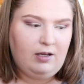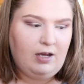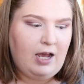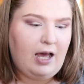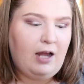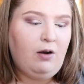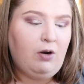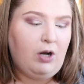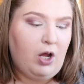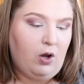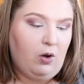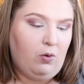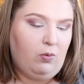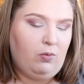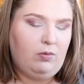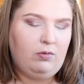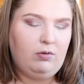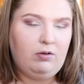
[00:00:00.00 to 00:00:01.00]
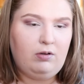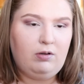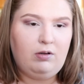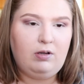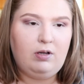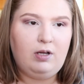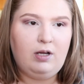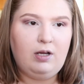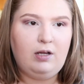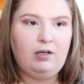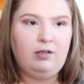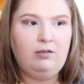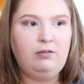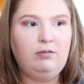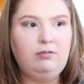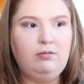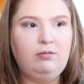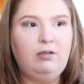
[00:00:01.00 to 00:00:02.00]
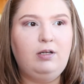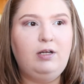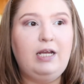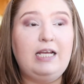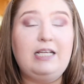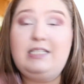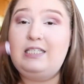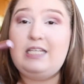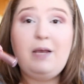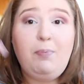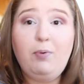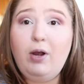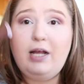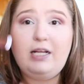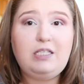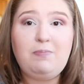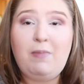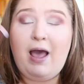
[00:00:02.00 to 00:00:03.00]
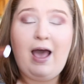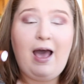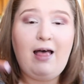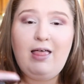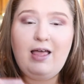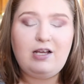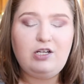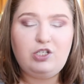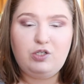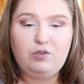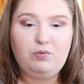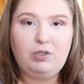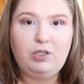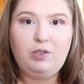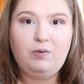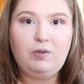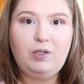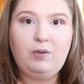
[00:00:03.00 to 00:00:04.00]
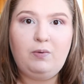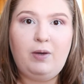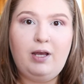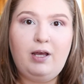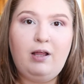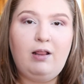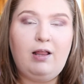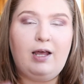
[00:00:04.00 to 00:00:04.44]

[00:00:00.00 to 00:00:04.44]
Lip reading: I don't know. It separates my eyelashes really, really well.